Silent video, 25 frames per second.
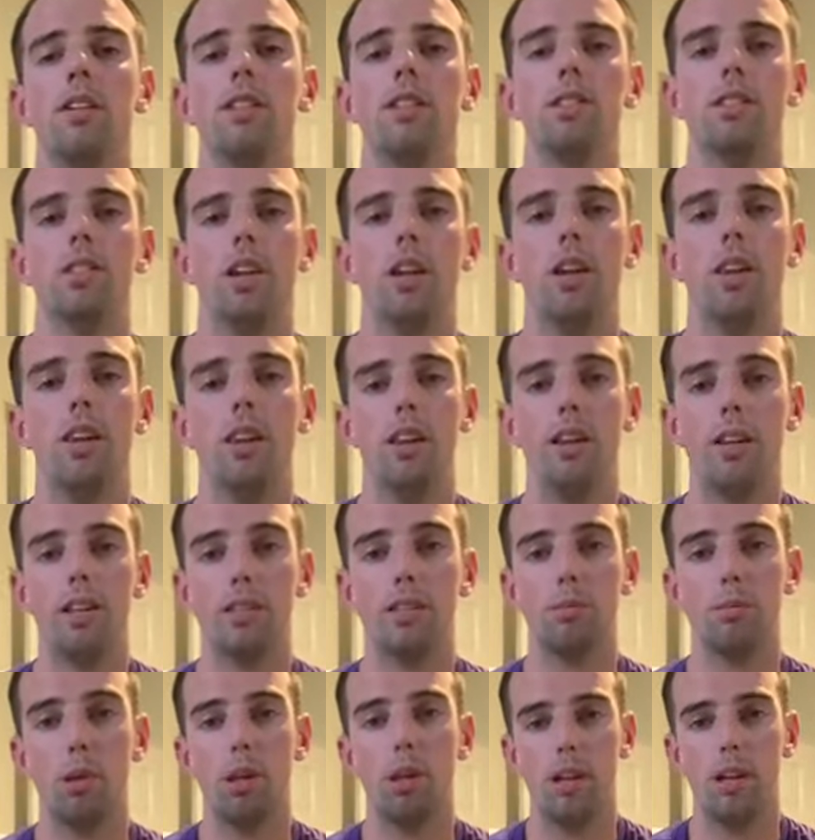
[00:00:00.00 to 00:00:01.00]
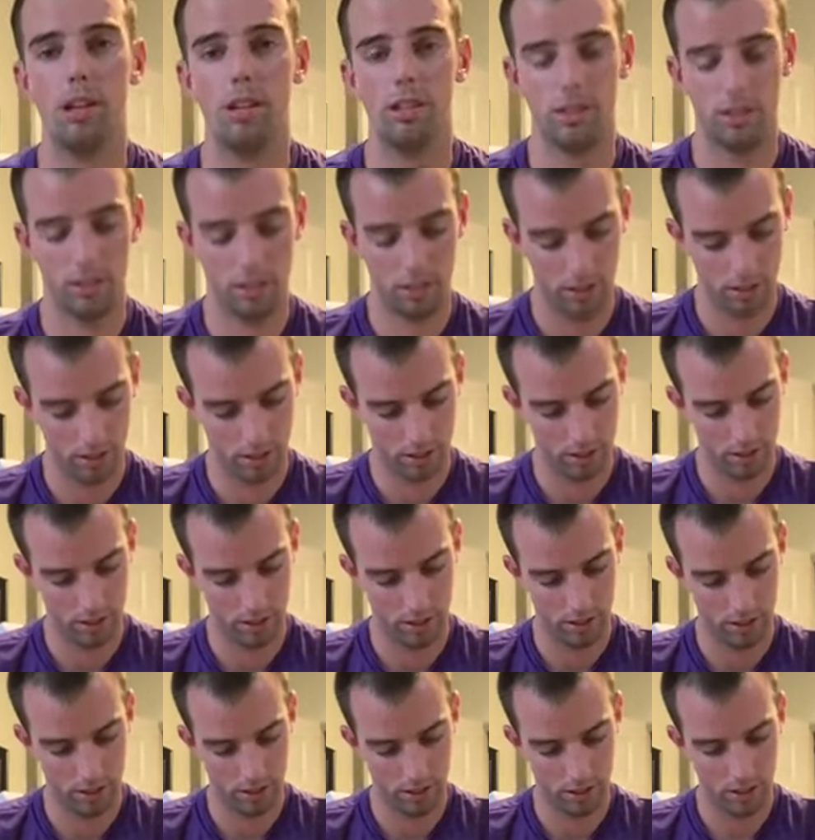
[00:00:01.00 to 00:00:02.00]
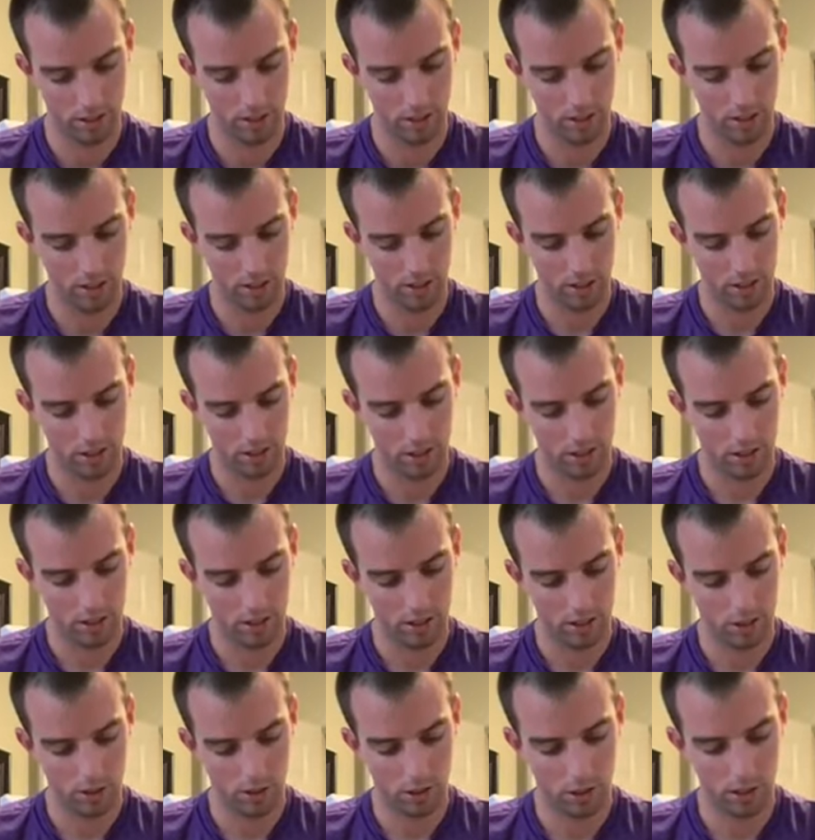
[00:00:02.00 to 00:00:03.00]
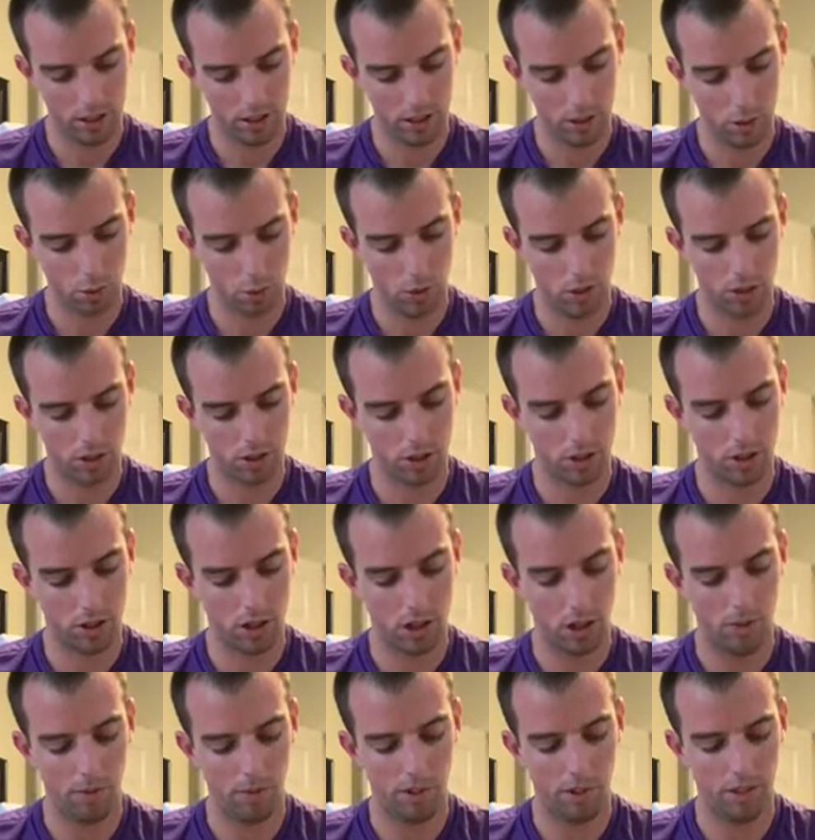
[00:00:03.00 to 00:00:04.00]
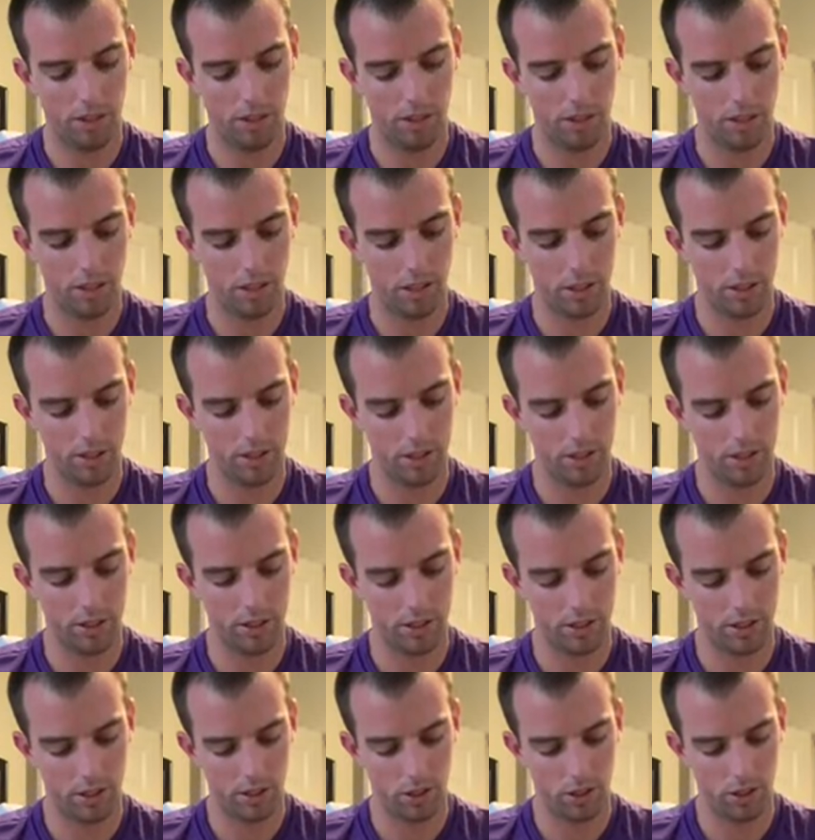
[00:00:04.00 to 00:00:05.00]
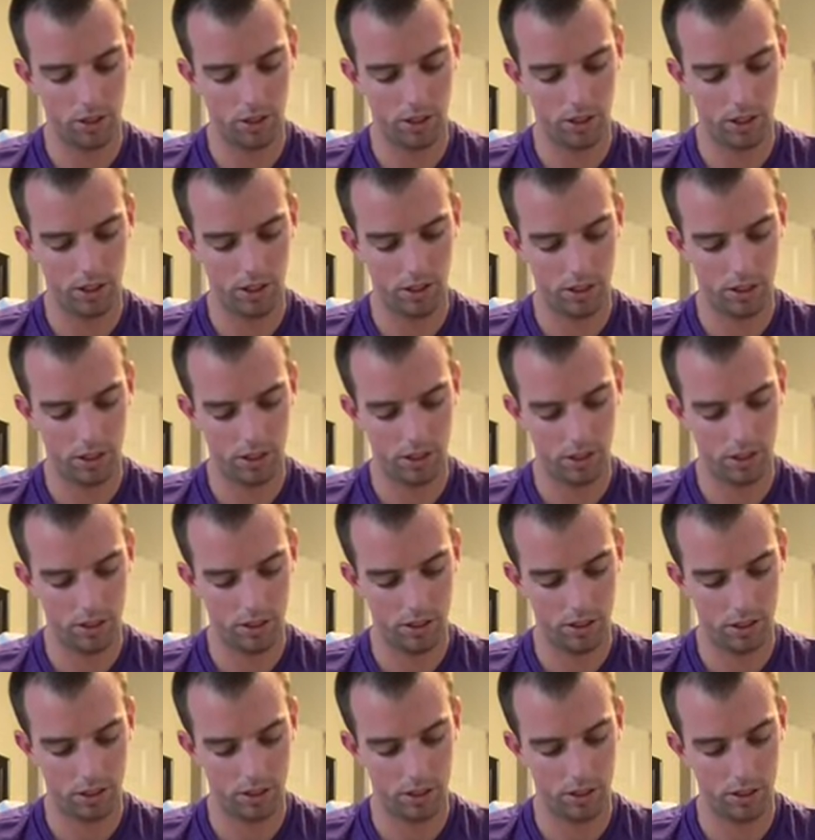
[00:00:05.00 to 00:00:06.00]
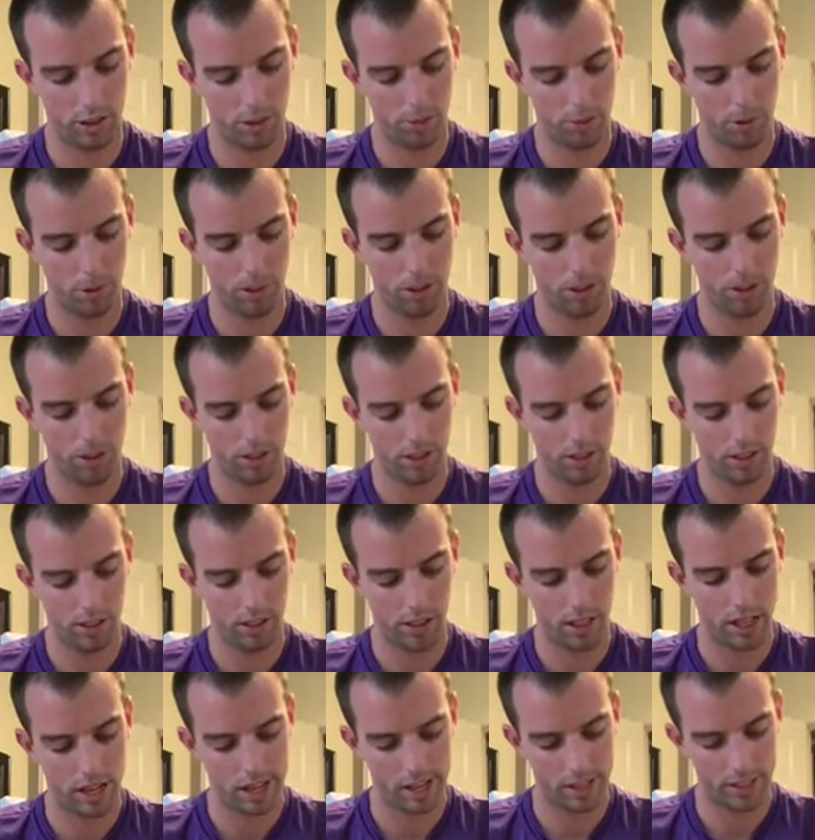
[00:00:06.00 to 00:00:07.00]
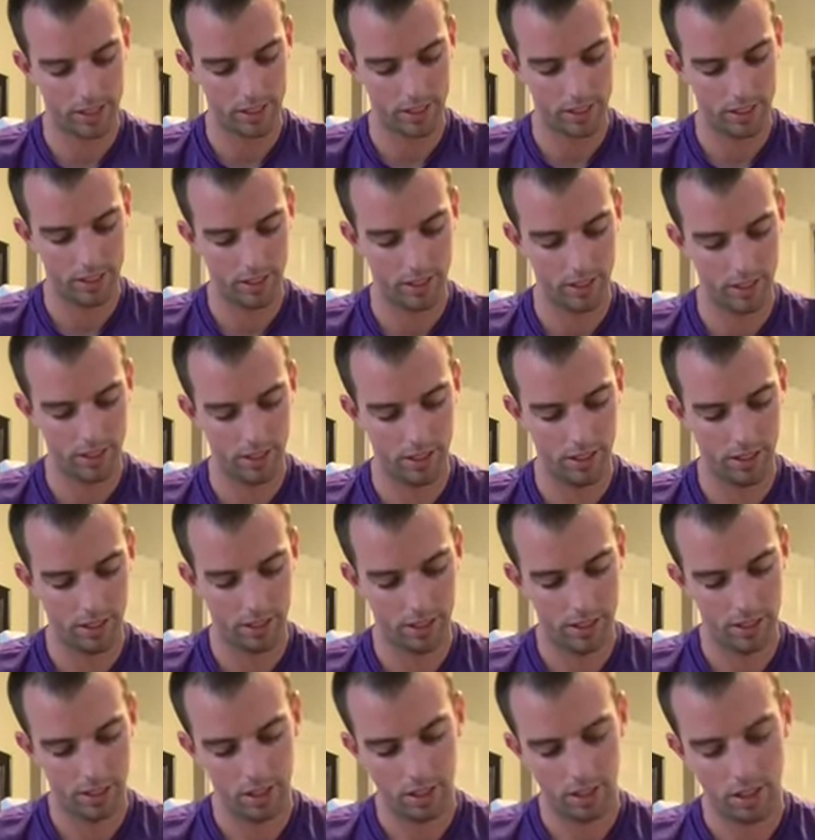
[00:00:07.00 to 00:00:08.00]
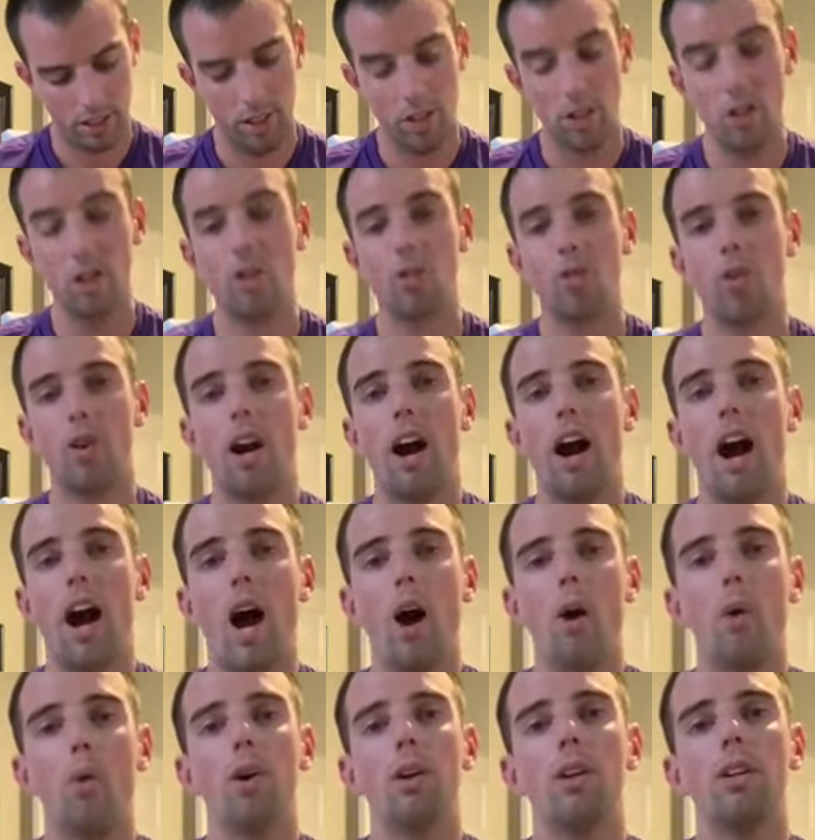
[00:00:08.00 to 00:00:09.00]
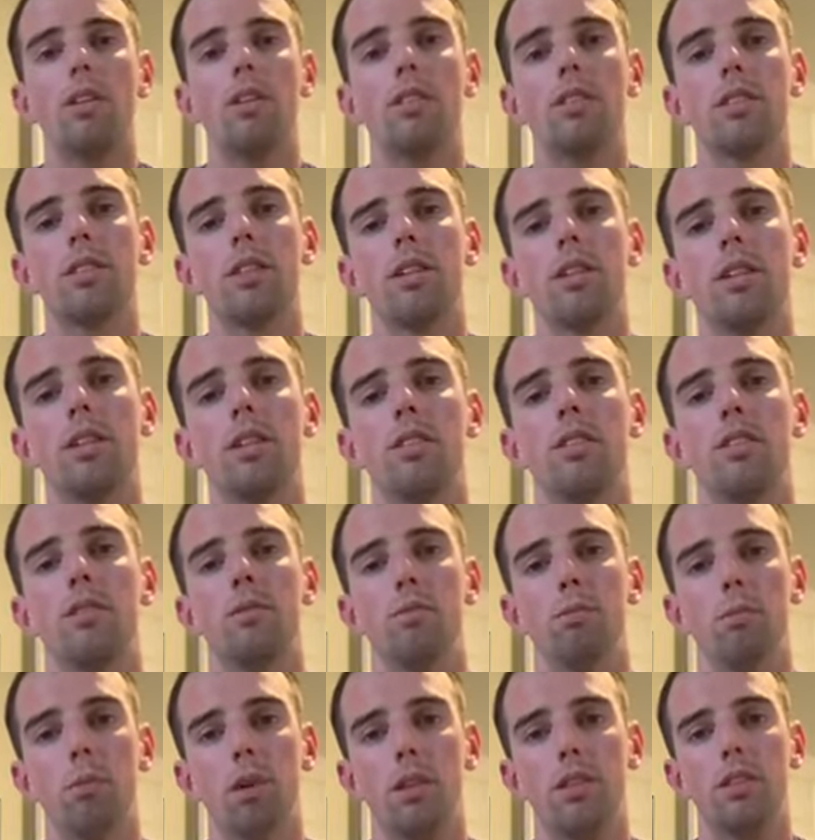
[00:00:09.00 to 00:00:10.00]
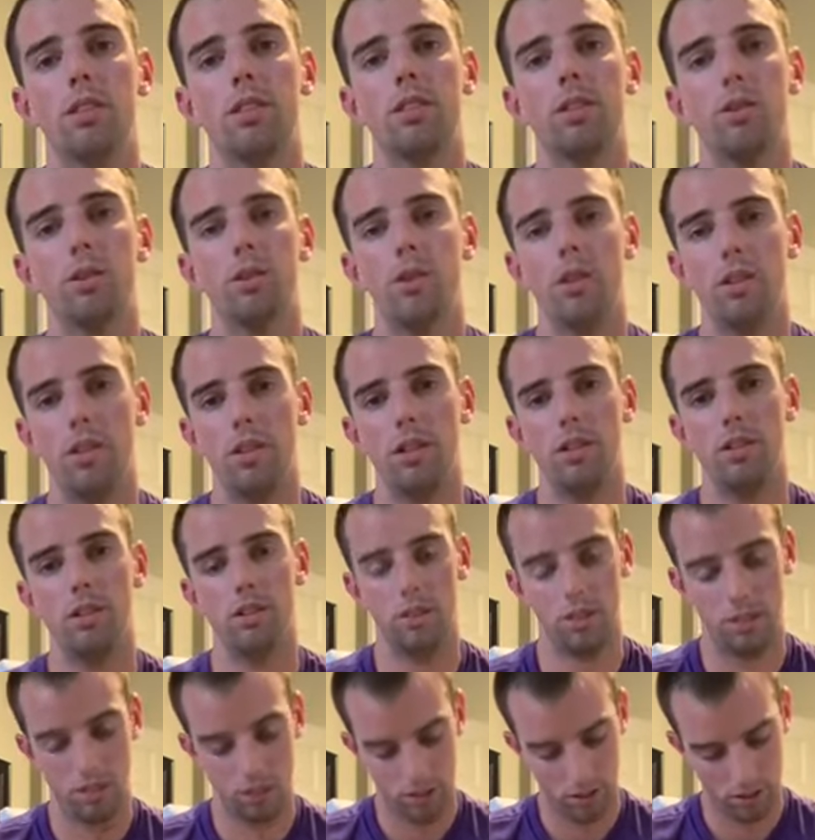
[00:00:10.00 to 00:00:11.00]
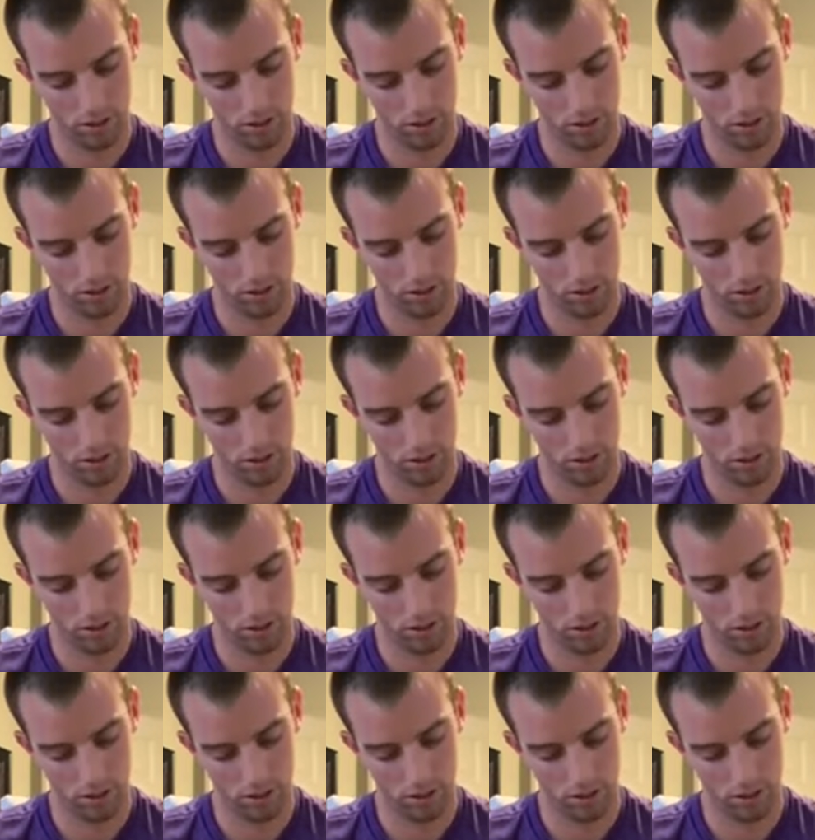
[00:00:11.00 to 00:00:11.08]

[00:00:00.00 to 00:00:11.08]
Jonathan explains. Stress as well as trauma can cause disassociation, and the experience can last for hours, months, or years.